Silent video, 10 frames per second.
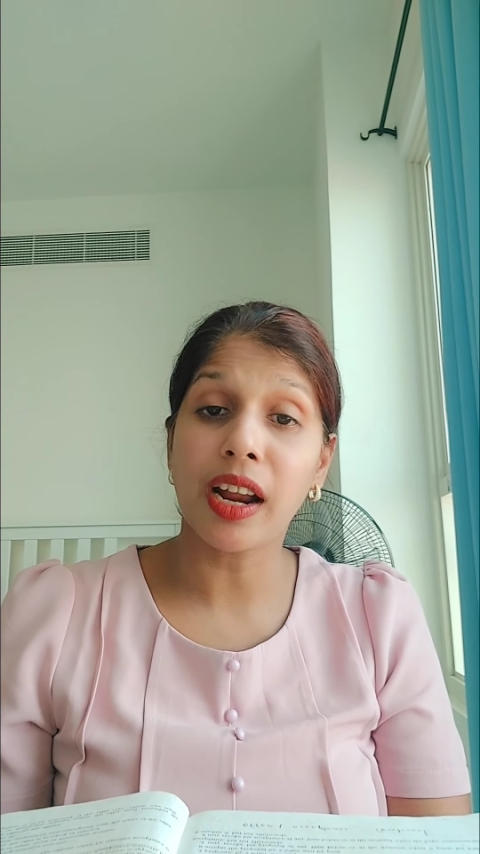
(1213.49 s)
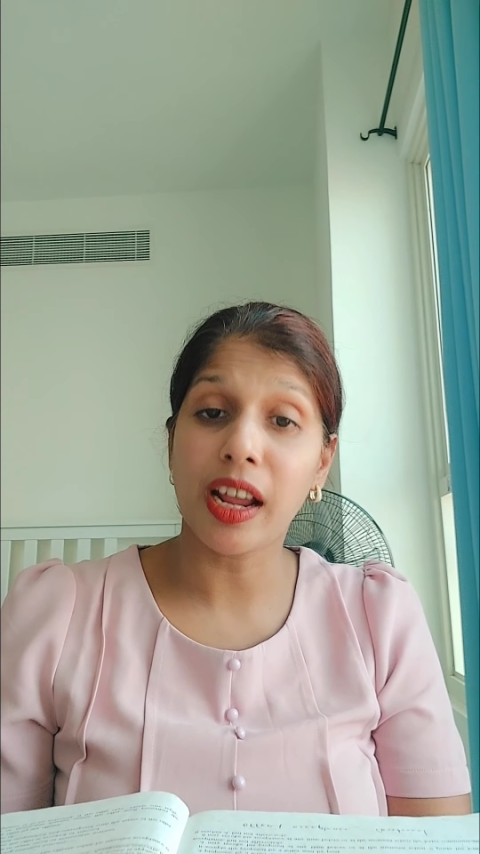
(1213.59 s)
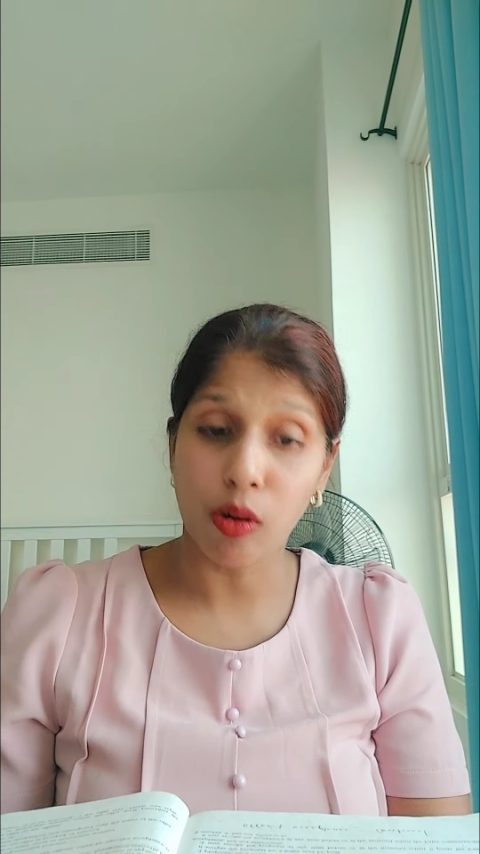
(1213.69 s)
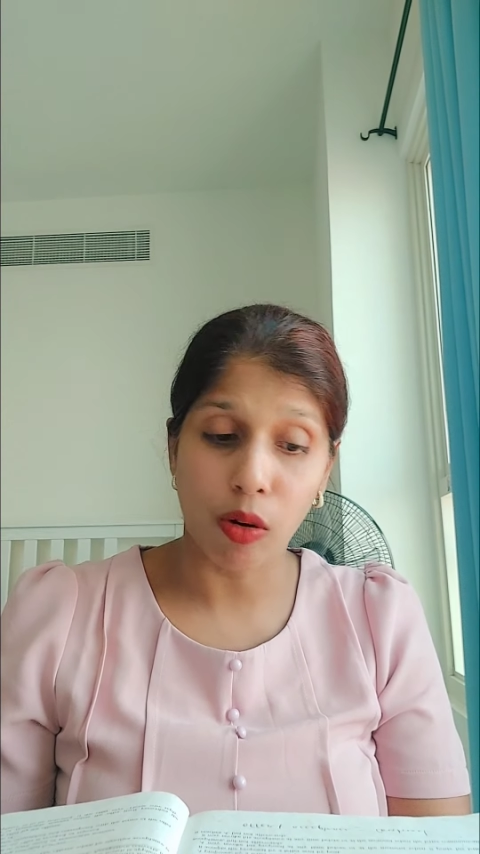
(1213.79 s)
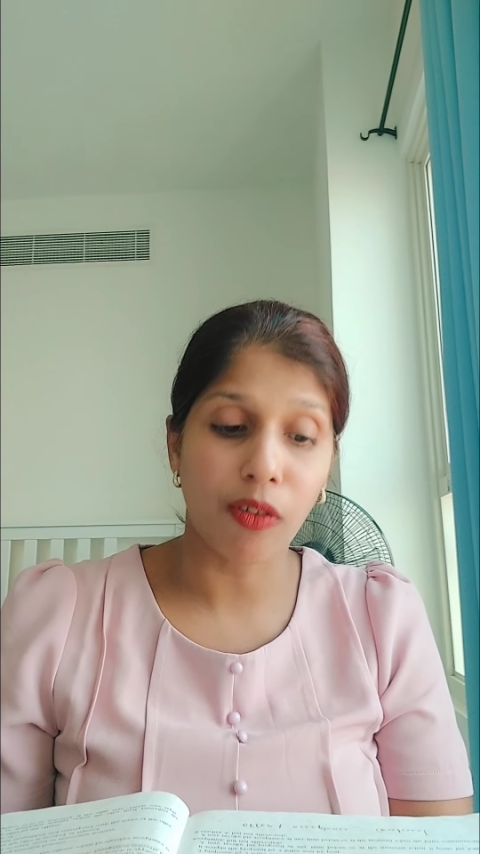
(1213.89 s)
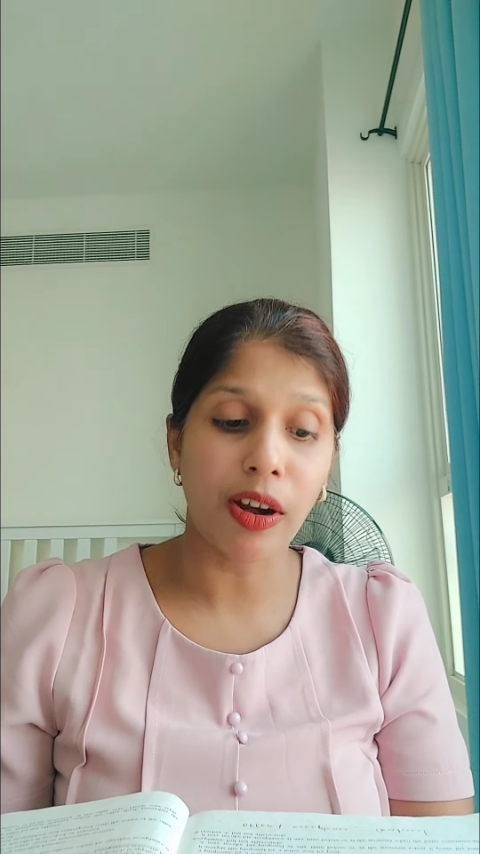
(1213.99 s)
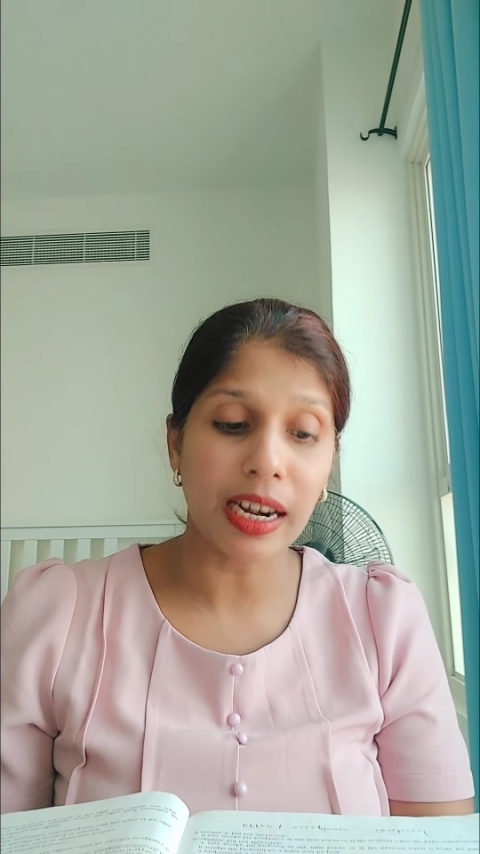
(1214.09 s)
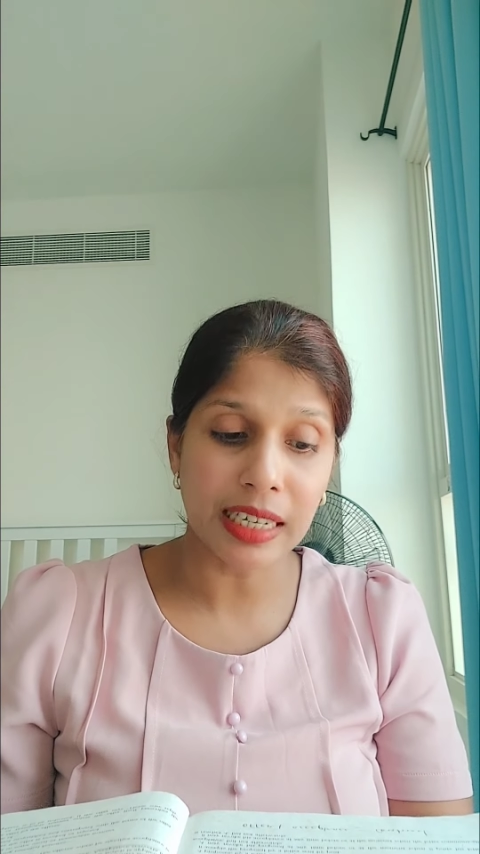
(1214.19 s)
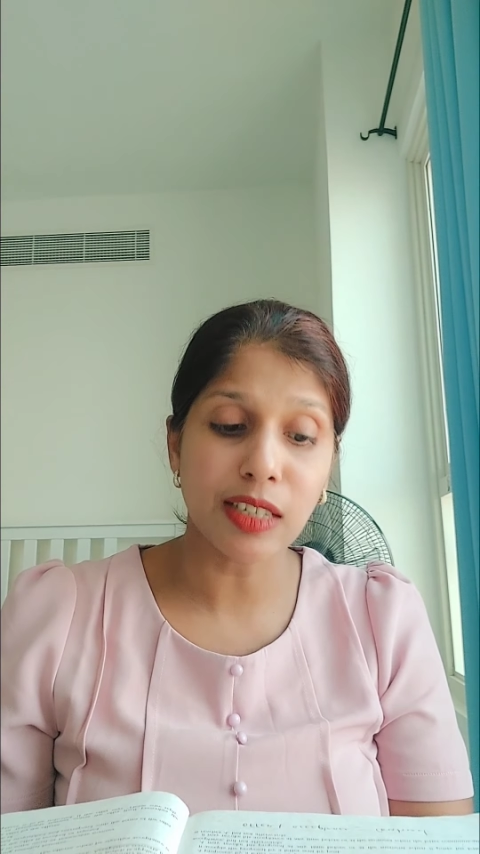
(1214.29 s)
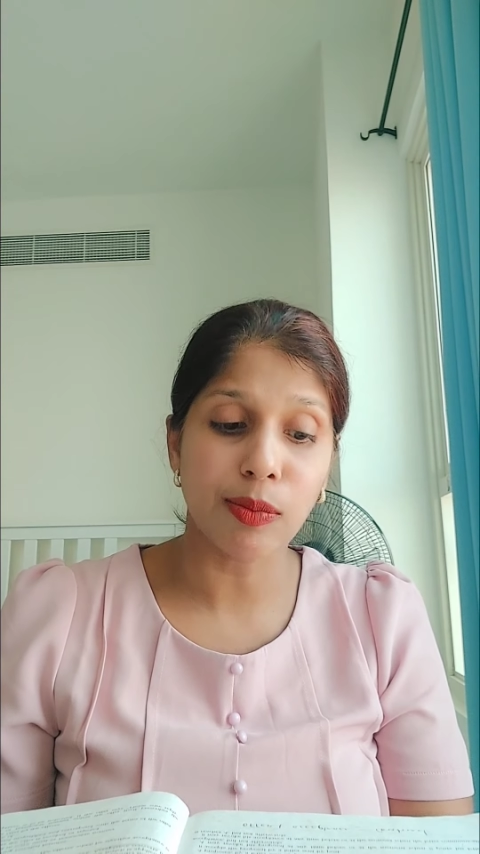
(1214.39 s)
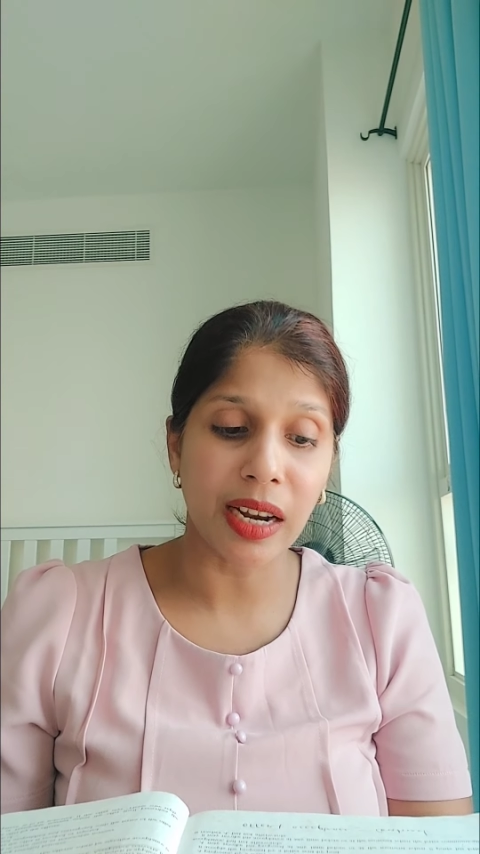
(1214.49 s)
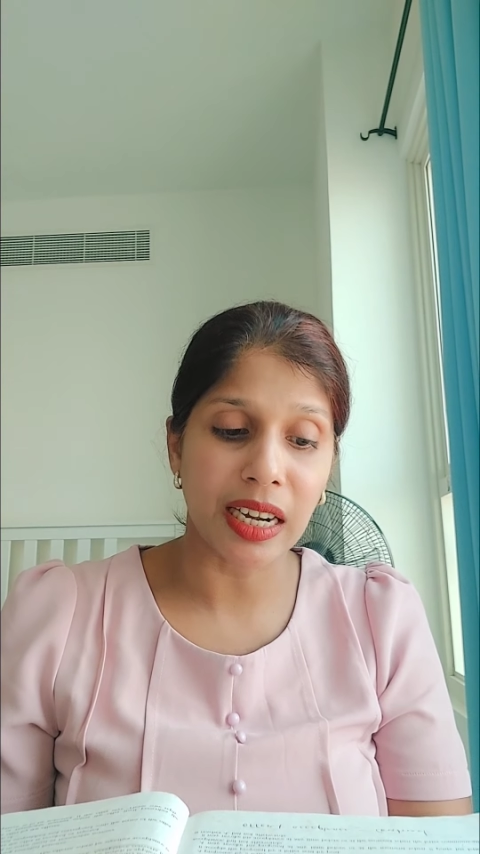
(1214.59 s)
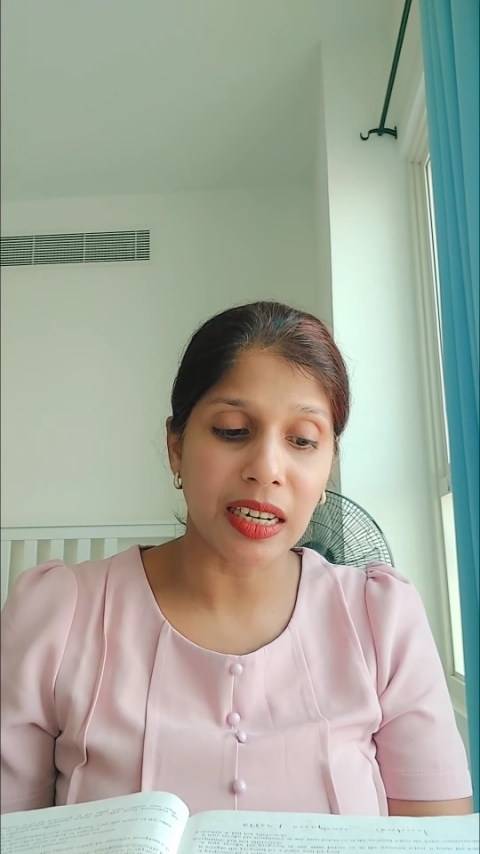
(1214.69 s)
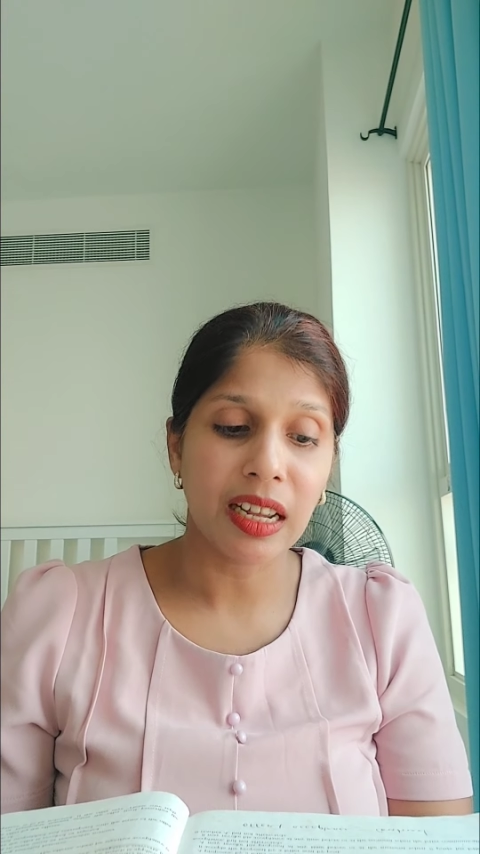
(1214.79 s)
a contract is made.